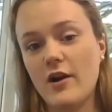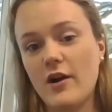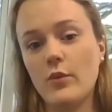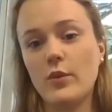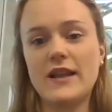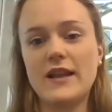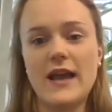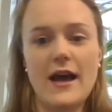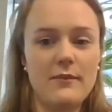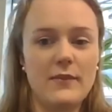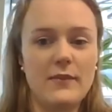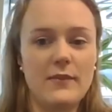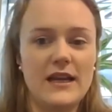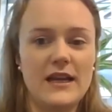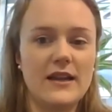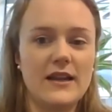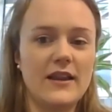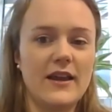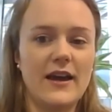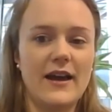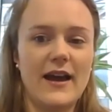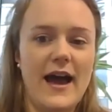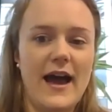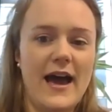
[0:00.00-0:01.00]
would that mean
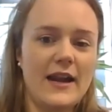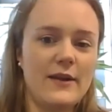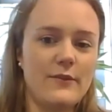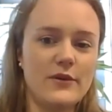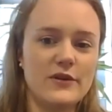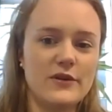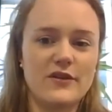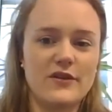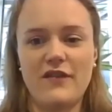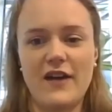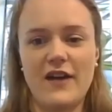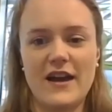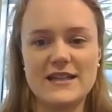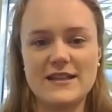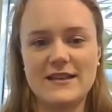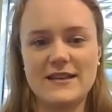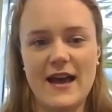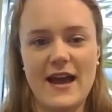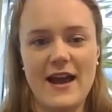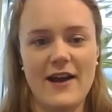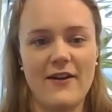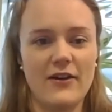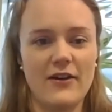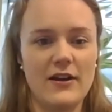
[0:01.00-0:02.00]
the animals fed in
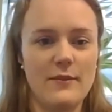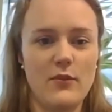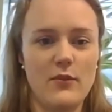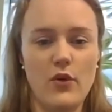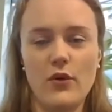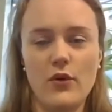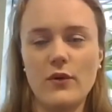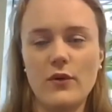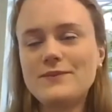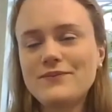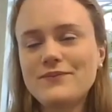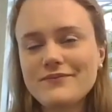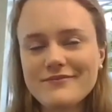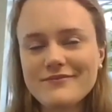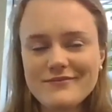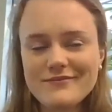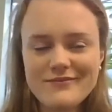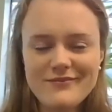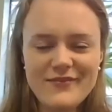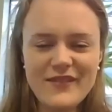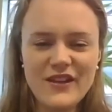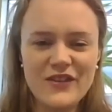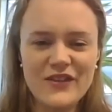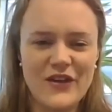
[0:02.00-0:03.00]
that area more?
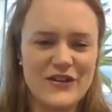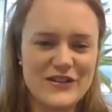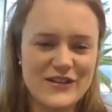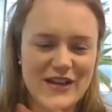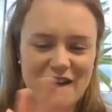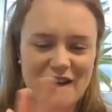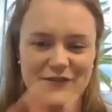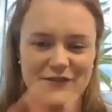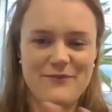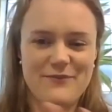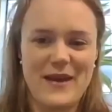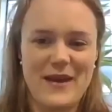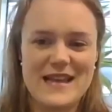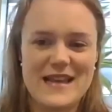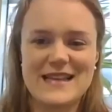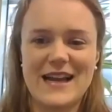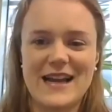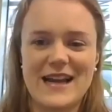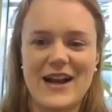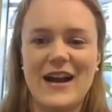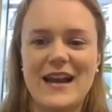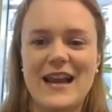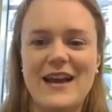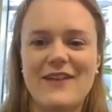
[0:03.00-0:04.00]
Those kind of
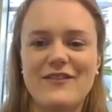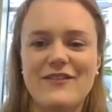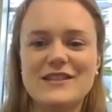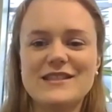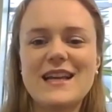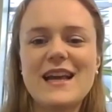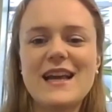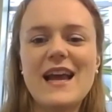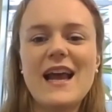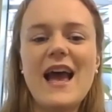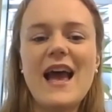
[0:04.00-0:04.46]
basic high levels.